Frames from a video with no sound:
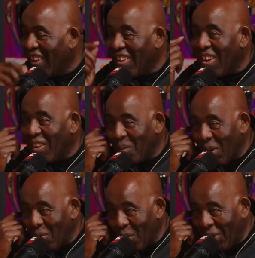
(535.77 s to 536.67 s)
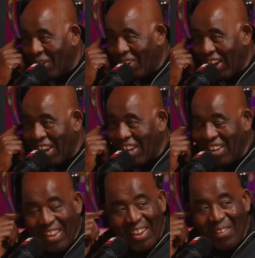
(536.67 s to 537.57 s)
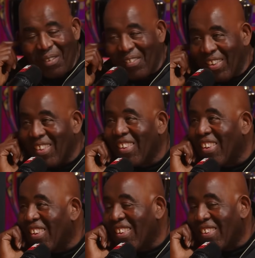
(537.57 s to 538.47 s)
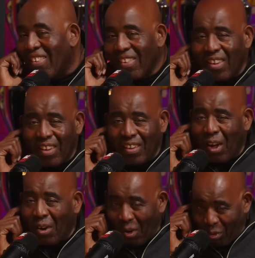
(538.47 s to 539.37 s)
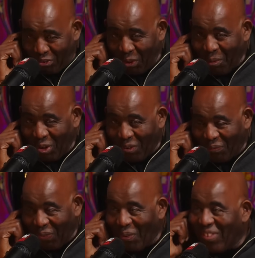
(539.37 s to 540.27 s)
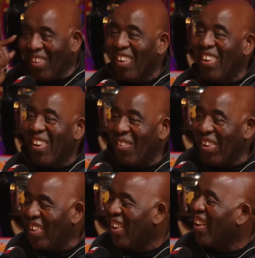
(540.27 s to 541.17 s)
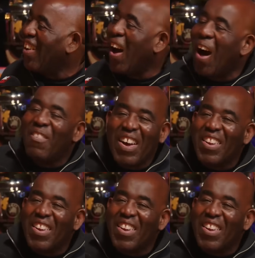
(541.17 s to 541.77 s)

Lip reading: Yeah, you're going to make Robbie look like an idiot now. No, we'll stick with the on-field. No, man.